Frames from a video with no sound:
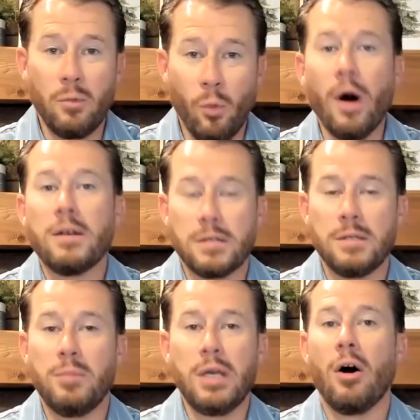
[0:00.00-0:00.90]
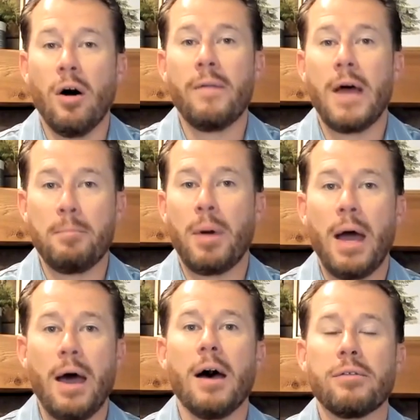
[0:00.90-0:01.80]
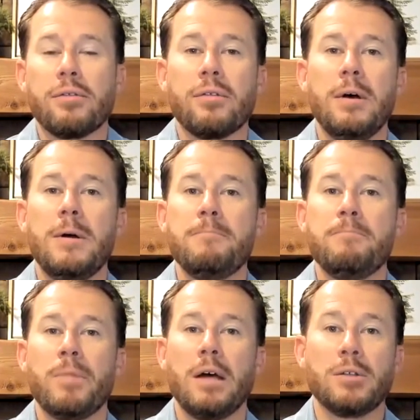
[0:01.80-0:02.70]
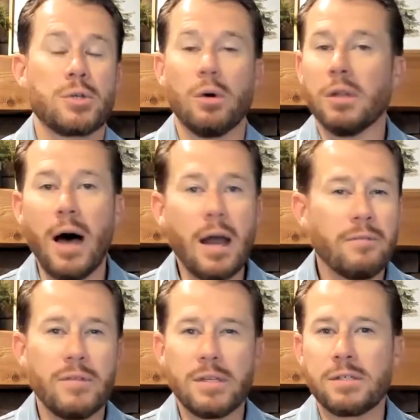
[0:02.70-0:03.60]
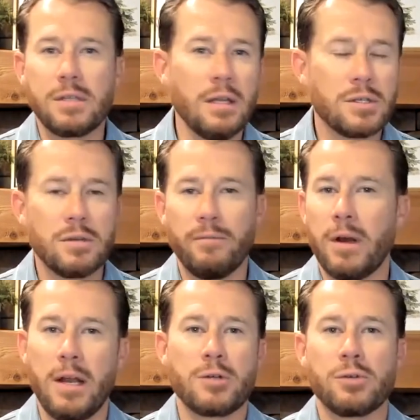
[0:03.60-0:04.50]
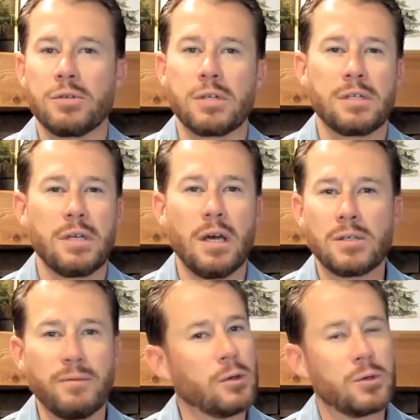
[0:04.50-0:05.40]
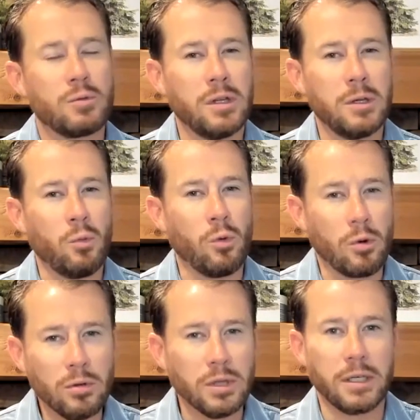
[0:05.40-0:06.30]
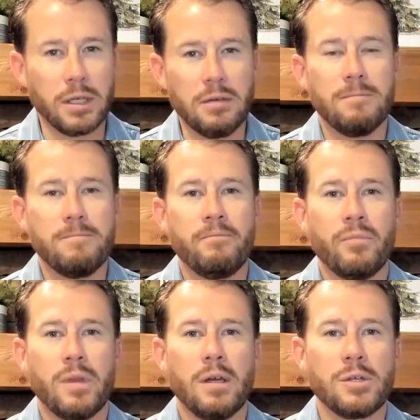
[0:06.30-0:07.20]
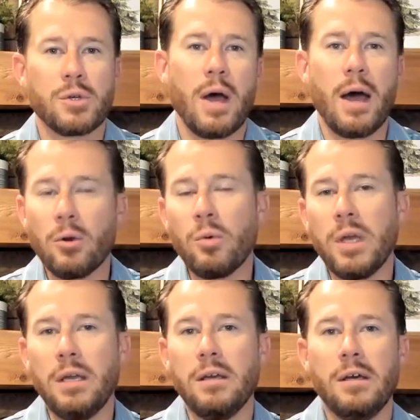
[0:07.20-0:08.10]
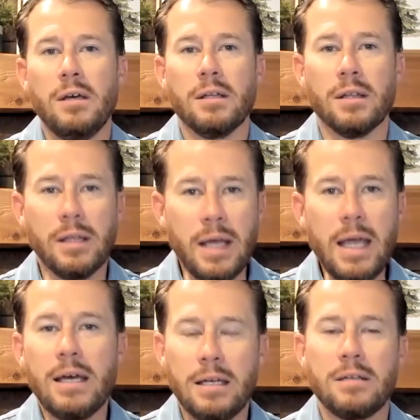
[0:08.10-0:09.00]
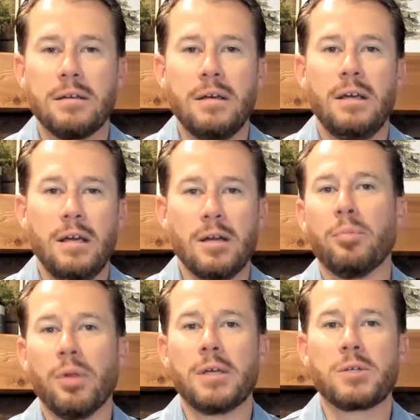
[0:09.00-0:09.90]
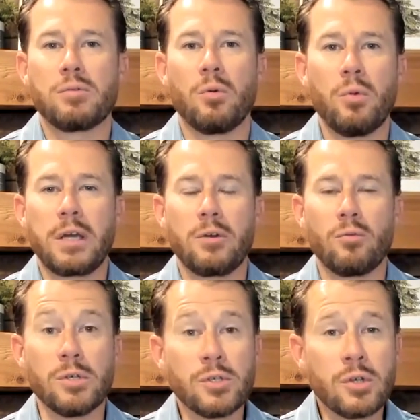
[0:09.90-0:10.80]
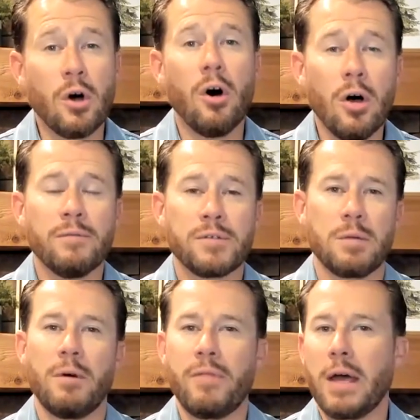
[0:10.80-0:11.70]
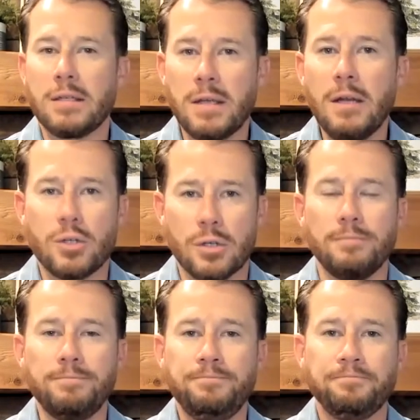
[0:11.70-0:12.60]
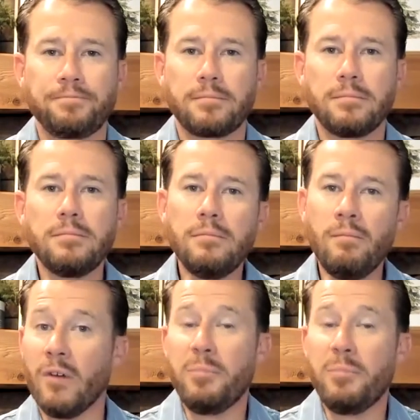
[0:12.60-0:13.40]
want to be on that path. And so a lot of this sense of financial success feels really worldly. And so how do we land in a place where we can resolve some of that tension of